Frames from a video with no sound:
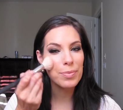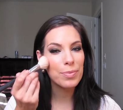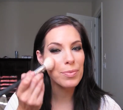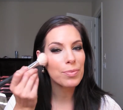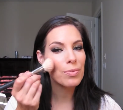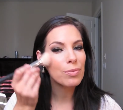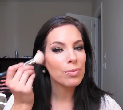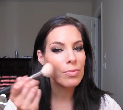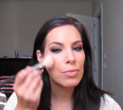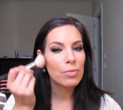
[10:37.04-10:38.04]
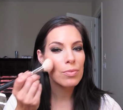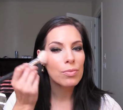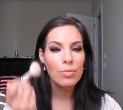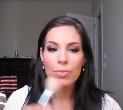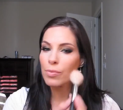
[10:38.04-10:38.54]

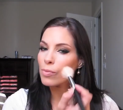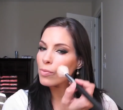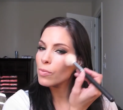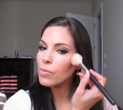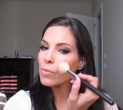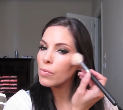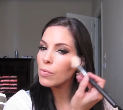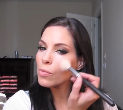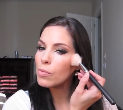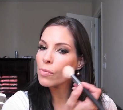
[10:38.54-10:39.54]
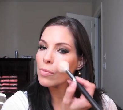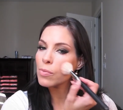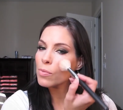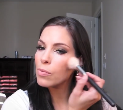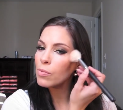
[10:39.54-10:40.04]

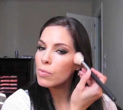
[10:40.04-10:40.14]
Nobody speaks.